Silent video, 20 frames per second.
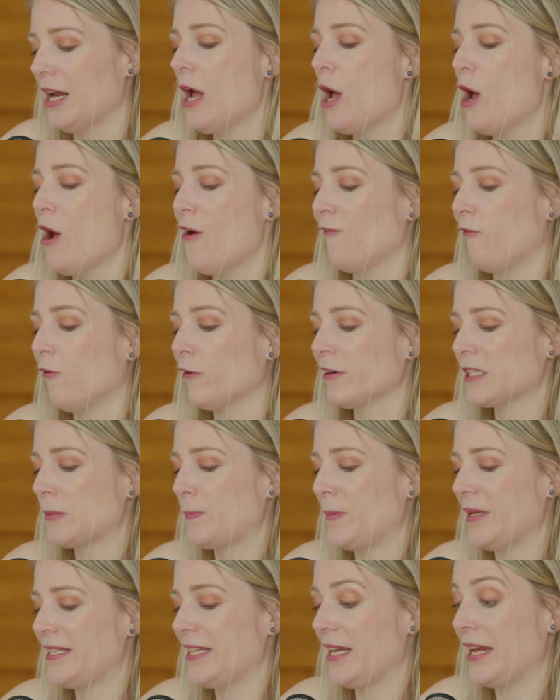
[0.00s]
Fortis
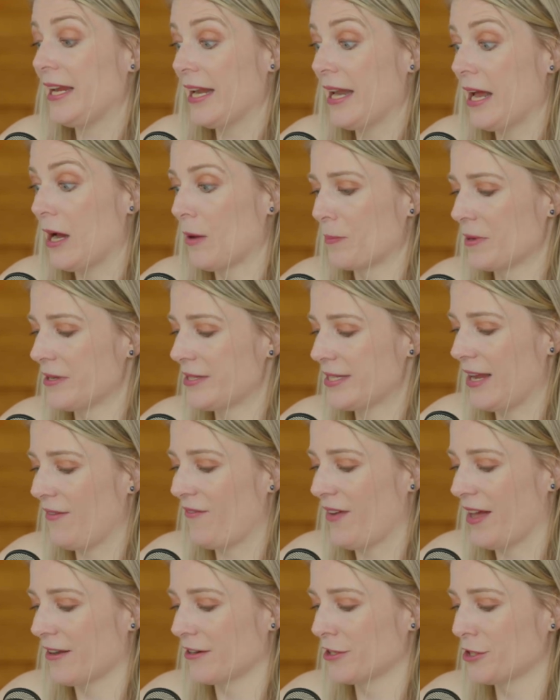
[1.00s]
BC can help you
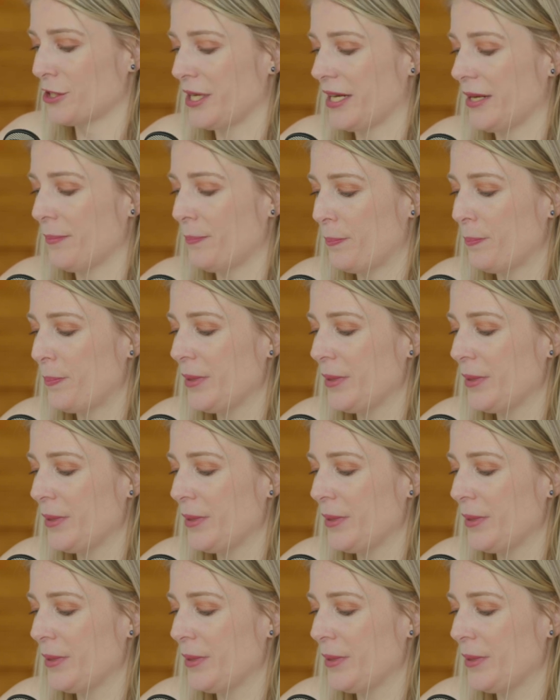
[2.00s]
save energy.